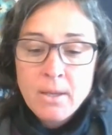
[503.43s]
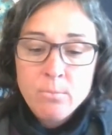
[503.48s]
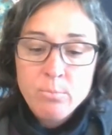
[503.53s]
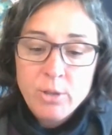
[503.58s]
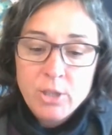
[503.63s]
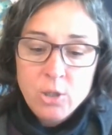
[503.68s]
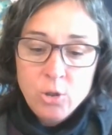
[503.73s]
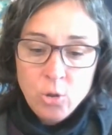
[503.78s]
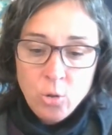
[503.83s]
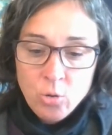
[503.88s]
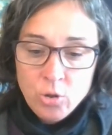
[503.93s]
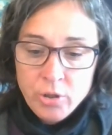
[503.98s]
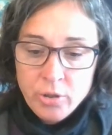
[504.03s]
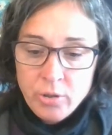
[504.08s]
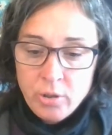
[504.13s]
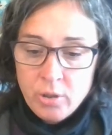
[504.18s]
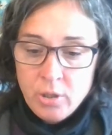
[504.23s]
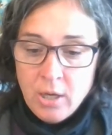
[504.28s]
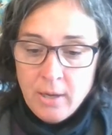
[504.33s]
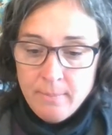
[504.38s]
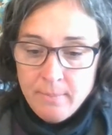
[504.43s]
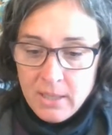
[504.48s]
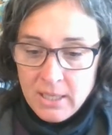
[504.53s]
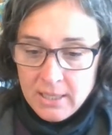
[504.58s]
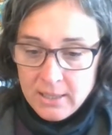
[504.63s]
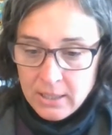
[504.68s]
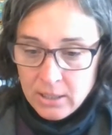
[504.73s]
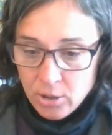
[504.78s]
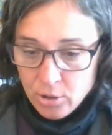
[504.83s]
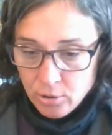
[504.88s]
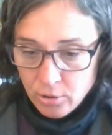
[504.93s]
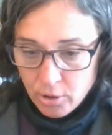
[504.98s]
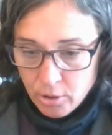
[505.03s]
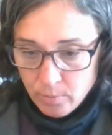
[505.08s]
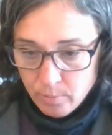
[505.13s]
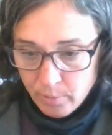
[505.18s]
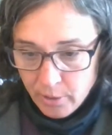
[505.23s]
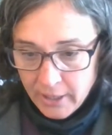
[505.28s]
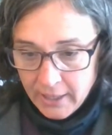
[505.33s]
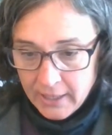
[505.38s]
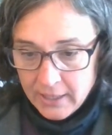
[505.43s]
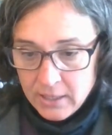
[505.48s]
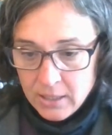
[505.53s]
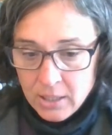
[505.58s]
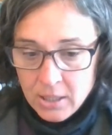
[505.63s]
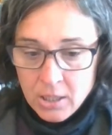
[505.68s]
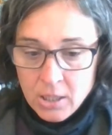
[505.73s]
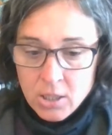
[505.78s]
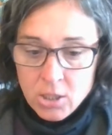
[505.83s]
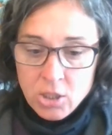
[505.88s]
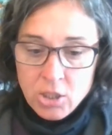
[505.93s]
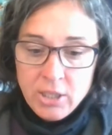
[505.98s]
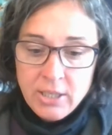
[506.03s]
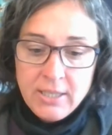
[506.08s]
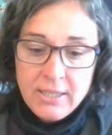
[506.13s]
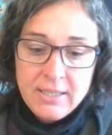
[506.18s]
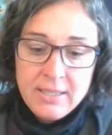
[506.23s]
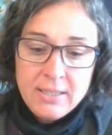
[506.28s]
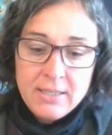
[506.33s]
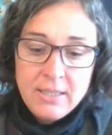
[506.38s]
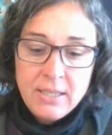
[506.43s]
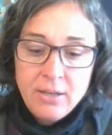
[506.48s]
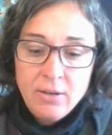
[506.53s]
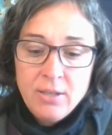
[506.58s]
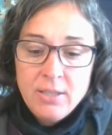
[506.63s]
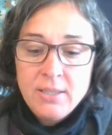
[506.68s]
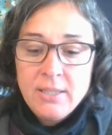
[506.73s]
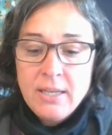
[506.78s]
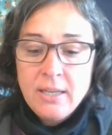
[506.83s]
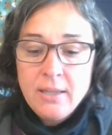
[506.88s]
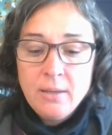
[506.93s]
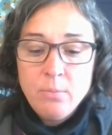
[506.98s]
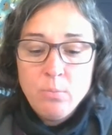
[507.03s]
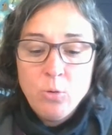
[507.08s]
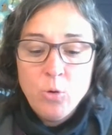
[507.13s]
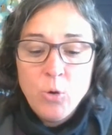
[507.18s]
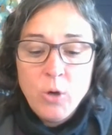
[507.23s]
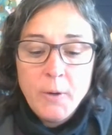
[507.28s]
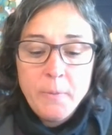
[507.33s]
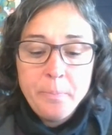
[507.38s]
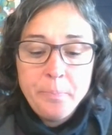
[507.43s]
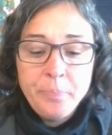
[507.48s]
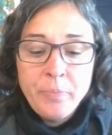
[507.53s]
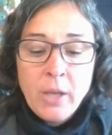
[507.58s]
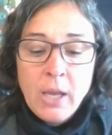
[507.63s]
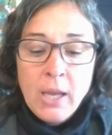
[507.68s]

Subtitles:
But soldiers stopped me and they took your bread. She didn't dare to tell him more.